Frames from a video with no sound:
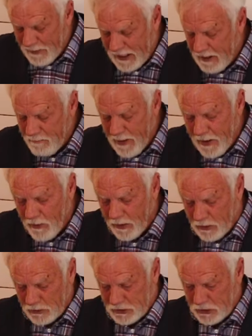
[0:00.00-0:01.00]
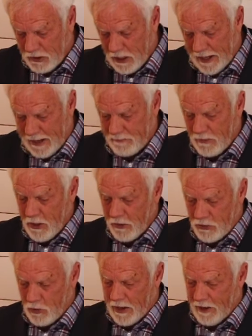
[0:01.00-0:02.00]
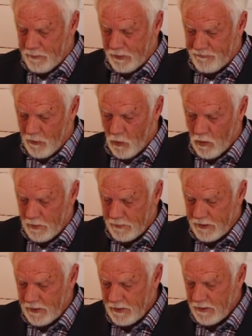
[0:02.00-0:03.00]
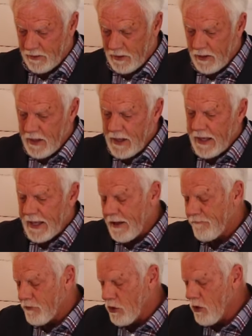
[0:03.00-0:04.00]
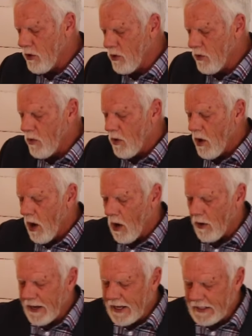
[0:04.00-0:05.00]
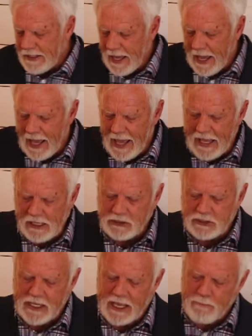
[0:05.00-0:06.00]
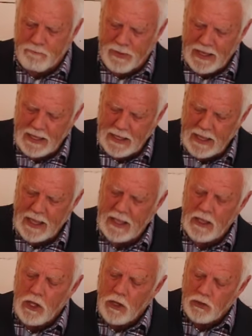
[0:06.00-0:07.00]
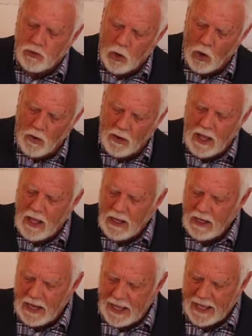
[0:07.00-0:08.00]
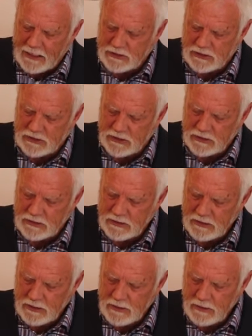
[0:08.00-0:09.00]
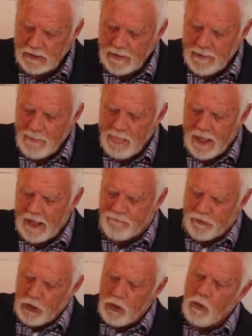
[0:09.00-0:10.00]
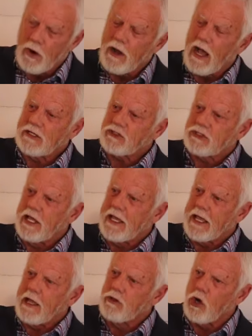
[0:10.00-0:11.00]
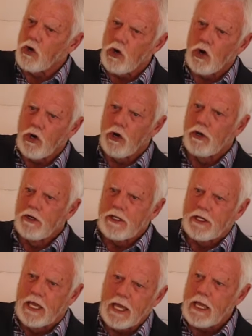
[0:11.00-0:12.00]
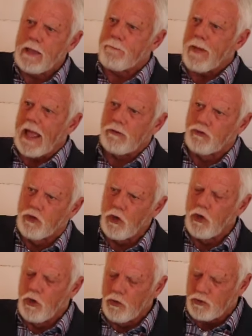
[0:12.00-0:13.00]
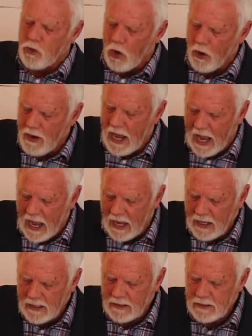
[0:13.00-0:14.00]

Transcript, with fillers: many miracles you claim to have performed. If you are engaged in being Torah less, if you are not seeking to learn, keep, and do Torah,